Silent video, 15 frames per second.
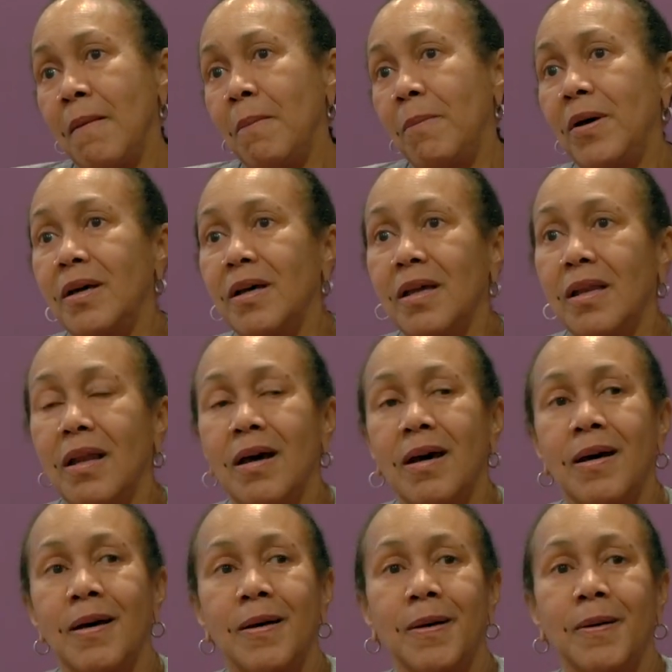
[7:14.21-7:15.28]
But
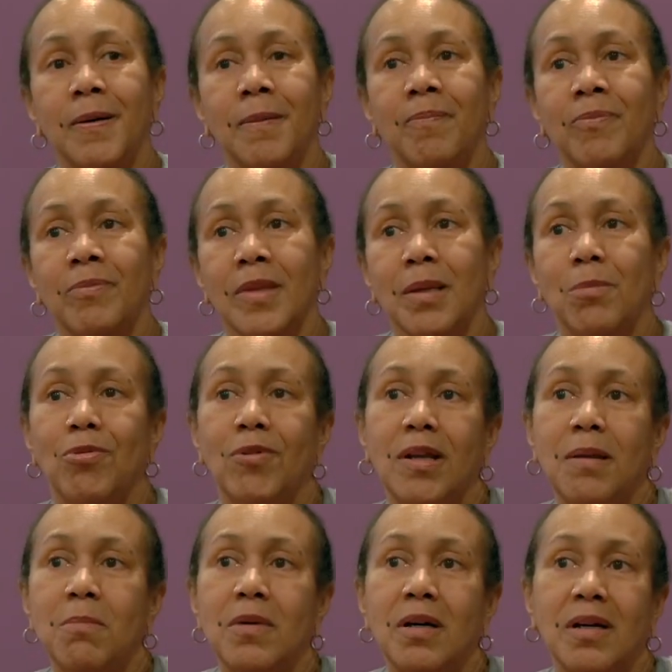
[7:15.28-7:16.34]

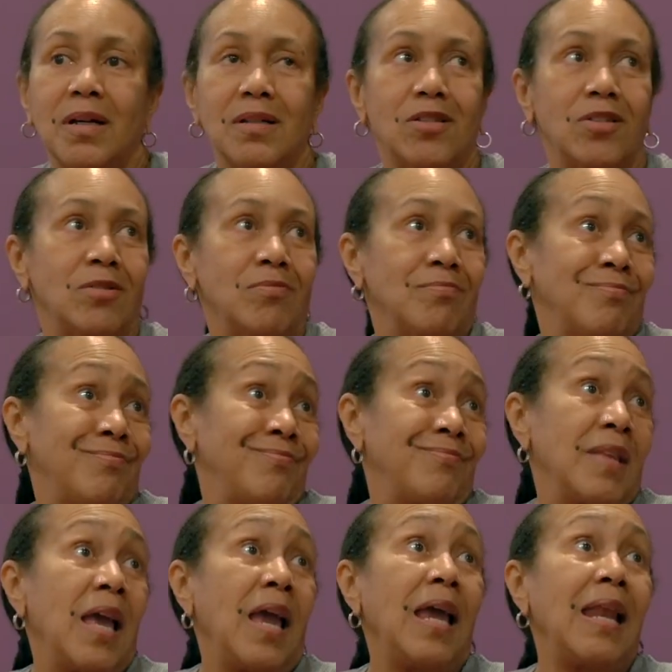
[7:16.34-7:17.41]
pretty much,
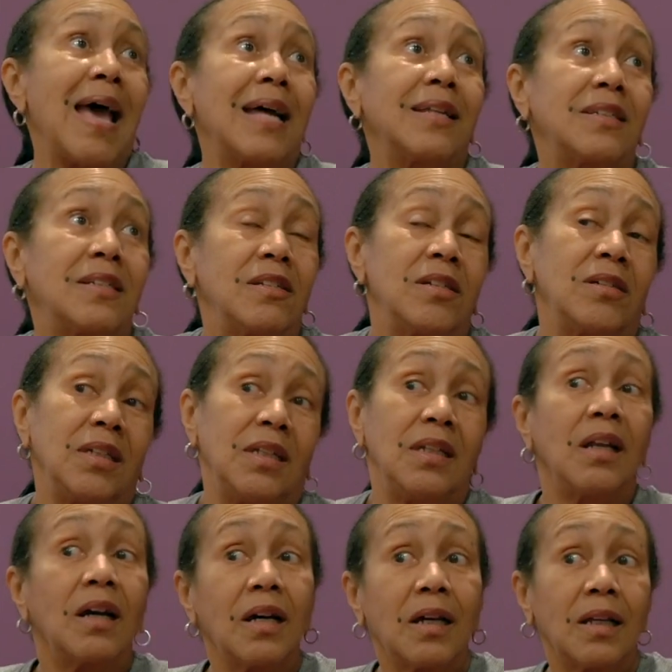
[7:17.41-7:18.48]
and I still
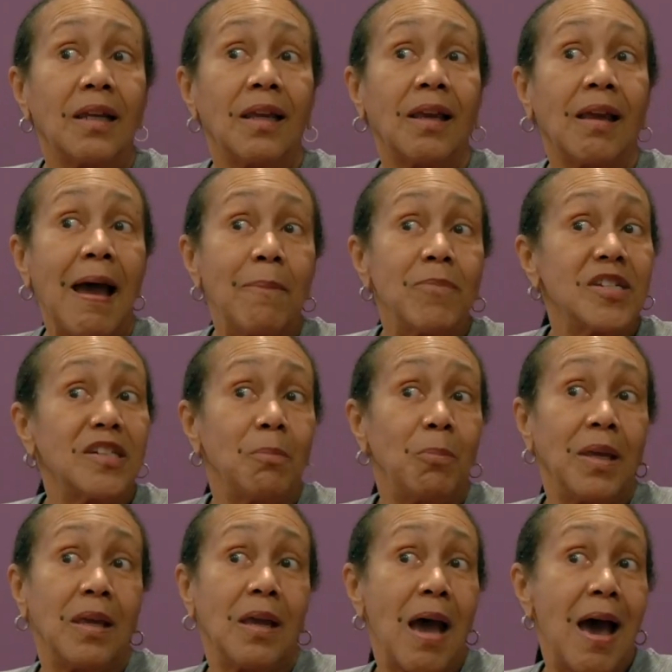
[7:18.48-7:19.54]
eat honey. I'm just
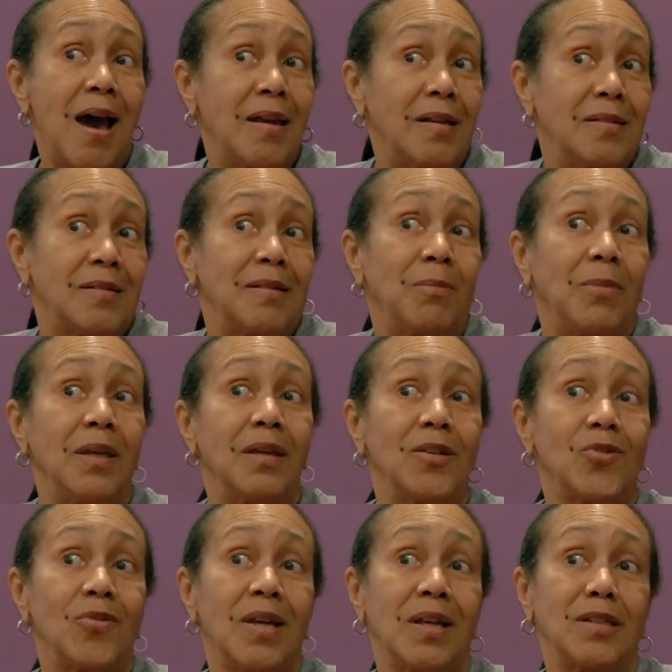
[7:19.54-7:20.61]
being honest. I'm being
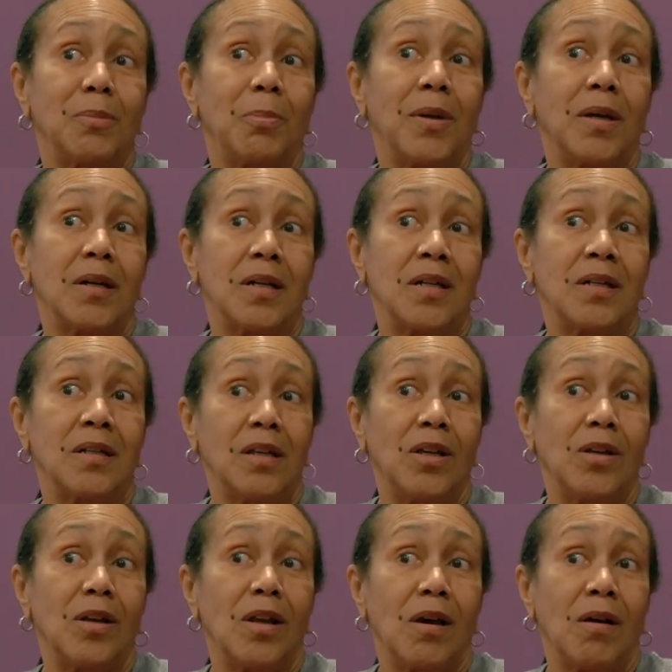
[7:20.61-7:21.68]
transparent. You
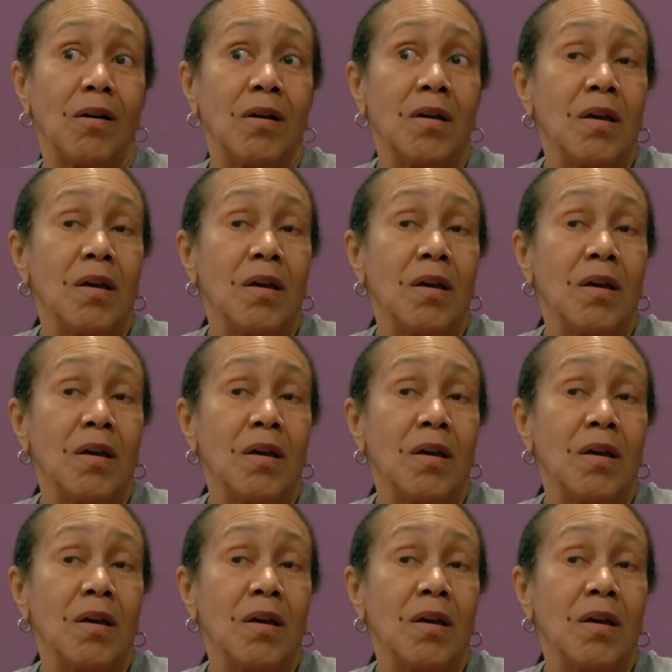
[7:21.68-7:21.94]
know?